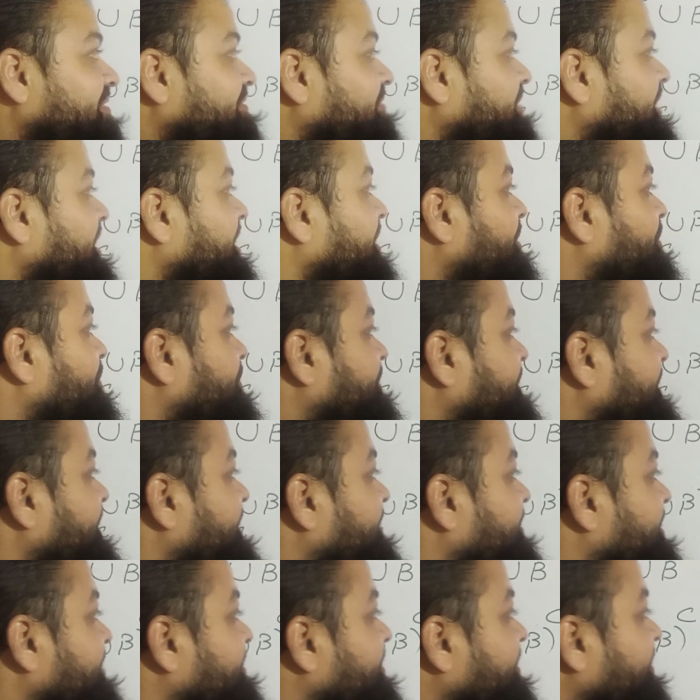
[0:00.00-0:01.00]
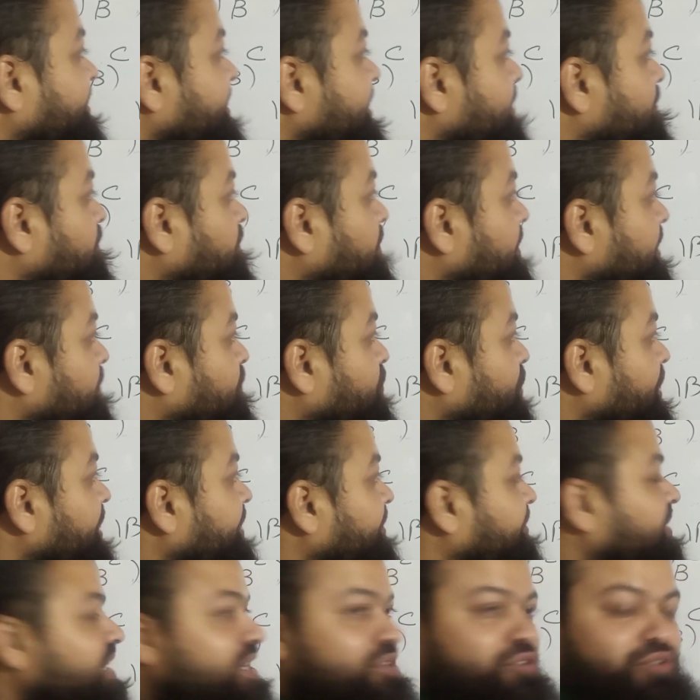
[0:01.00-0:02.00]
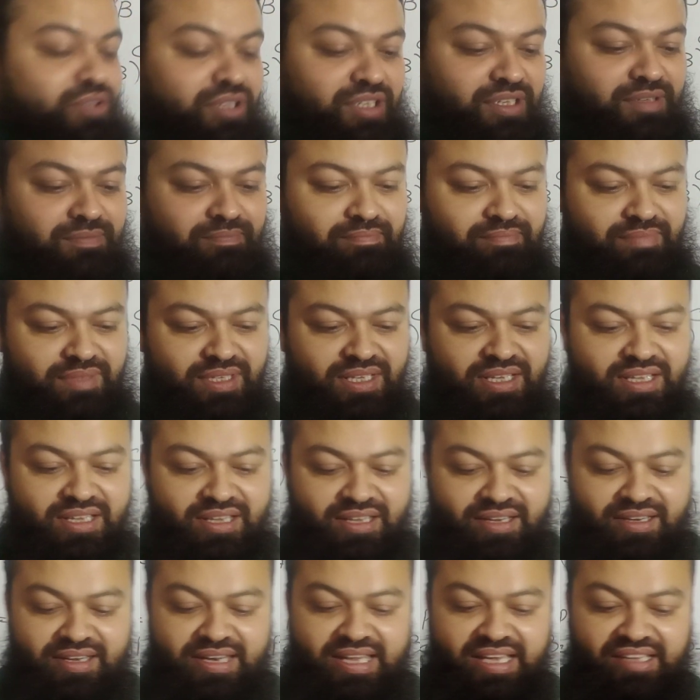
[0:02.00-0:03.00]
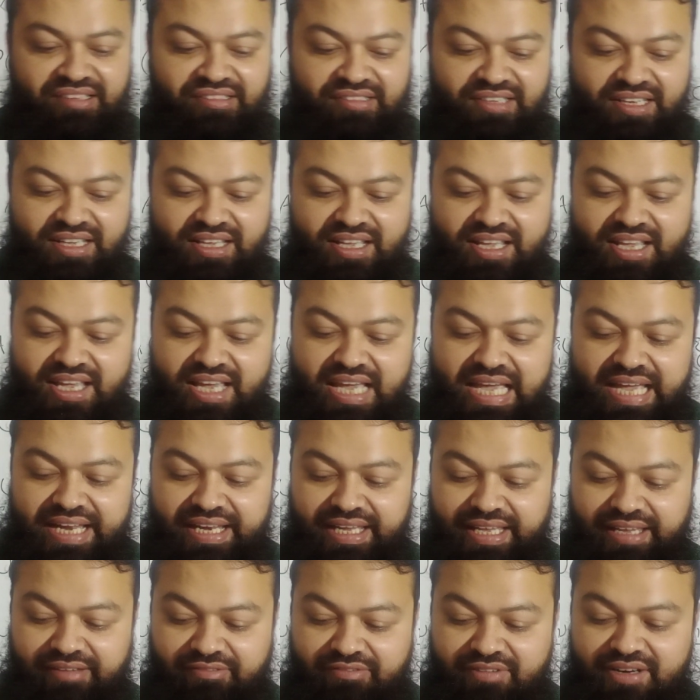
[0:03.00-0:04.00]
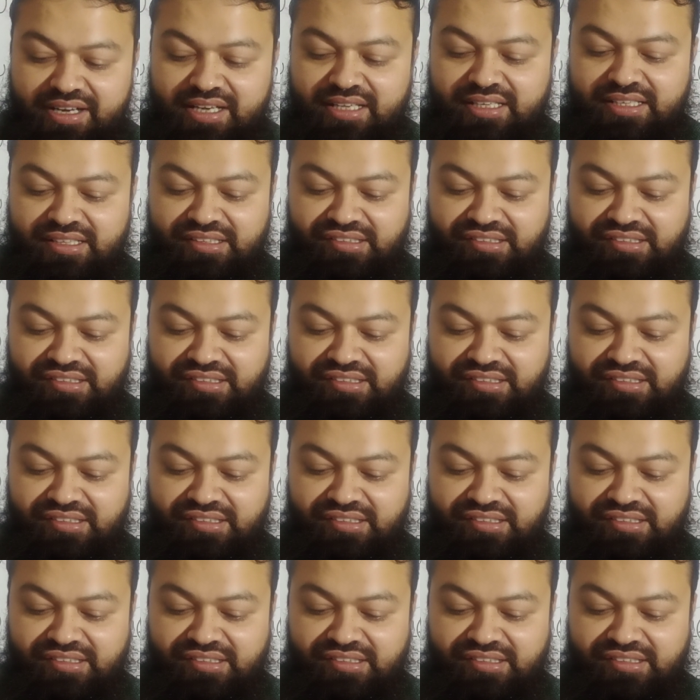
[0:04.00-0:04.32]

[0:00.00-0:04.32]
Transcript: We know these are the sample points actually. Next, an event